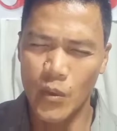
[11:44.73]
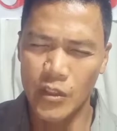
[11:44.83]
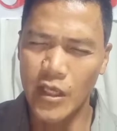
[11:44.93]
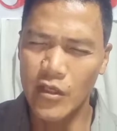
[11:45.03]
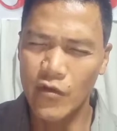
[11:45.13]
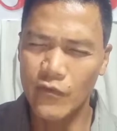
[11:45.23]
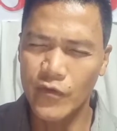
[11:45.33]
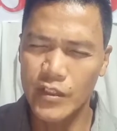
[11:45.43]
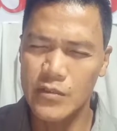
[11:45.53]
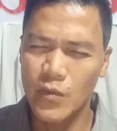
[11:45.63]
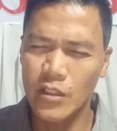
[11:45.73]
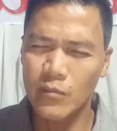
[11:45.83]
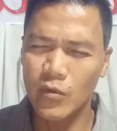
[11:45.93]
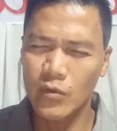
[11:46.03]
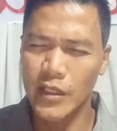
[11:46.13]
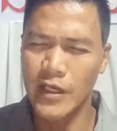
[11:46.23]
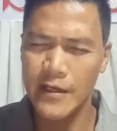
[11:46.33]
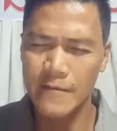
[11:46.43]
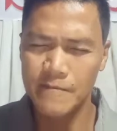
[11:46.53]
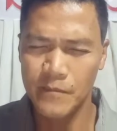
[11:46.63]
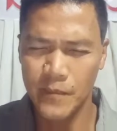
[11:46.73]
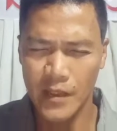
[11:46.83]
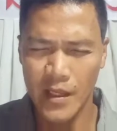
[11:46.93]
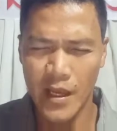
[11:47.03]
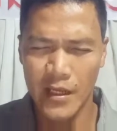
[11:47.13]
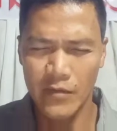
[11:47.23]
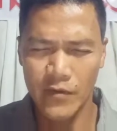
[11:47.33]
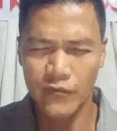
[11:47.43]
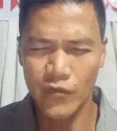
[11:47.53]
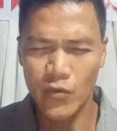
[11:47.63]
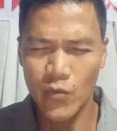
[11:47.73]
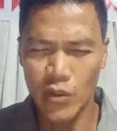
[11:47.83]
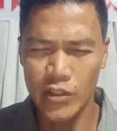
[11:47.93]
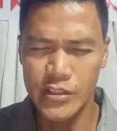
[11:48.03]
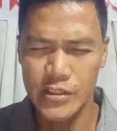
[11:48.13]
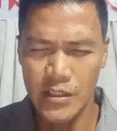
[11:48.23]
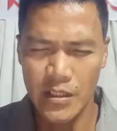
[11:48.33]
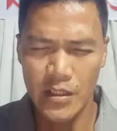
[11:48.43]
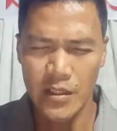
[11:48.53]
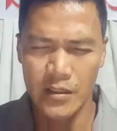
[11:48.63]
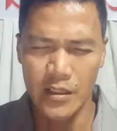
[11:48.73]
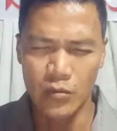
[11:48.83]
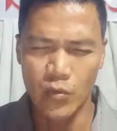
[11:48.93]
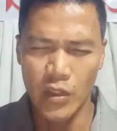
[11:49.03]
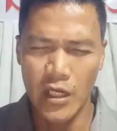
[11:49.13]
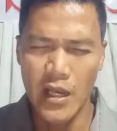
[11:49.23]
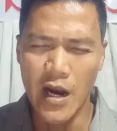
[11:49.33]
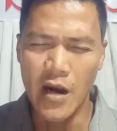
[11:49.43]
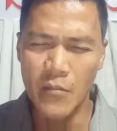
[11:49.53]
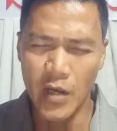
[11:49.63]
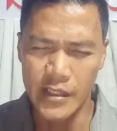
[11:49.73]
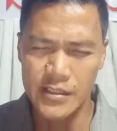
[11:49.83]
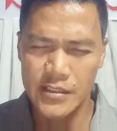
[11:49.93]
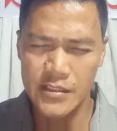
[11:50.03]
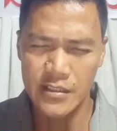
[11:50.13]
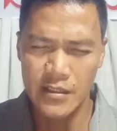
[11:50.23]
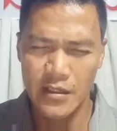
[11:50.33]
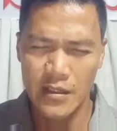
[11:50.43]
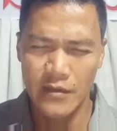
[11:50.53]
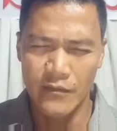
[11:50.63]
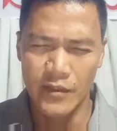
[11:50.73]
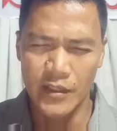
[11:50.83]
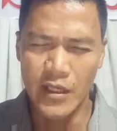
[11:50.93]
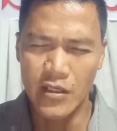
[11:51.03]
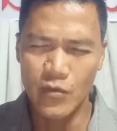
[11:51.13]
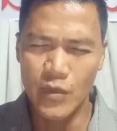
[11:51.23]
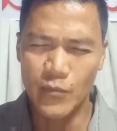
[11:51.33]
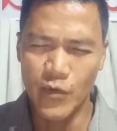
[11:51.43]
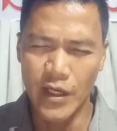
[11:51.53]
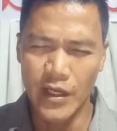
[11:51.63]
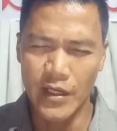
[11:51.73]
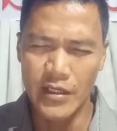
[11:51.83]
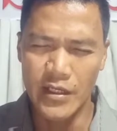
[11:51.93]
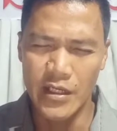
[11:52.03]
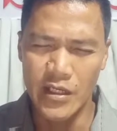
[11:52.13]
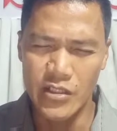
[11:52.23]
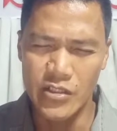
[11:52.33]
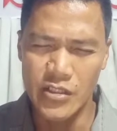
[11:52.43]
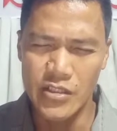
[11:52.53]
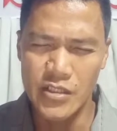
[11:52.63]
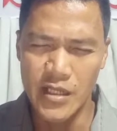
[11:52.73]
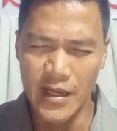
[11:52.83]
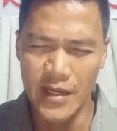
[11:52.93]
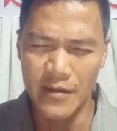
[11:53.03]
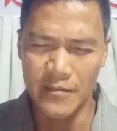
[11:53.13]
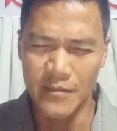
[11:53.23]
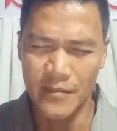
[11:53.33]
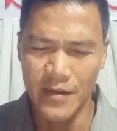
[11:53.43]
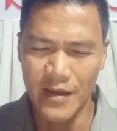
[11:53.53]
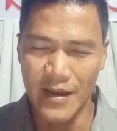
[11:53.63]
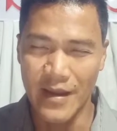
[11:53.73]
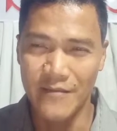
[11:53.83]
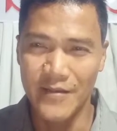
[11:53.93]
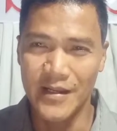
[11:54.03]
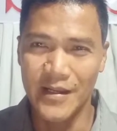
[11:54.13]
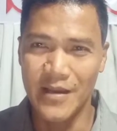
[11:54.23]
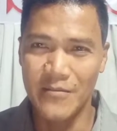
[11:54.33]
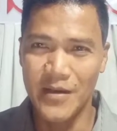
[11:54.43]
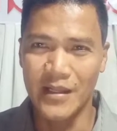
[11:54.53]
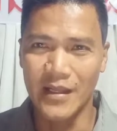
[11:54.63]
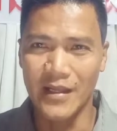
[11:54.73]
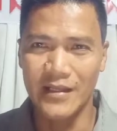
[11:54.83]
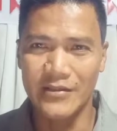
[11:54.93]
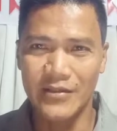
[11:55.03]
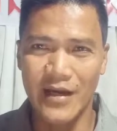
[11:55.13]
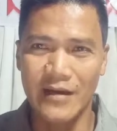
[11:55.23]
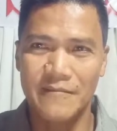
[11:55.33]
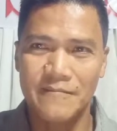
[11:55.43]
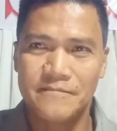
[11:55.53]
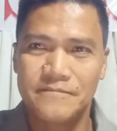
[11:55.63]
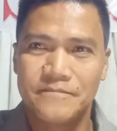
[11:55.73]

we thank You for this wonderful day and even for Your words that we really are blessed. Thank You, we pray in Jesus' name. Amen and amen. Hallelujah.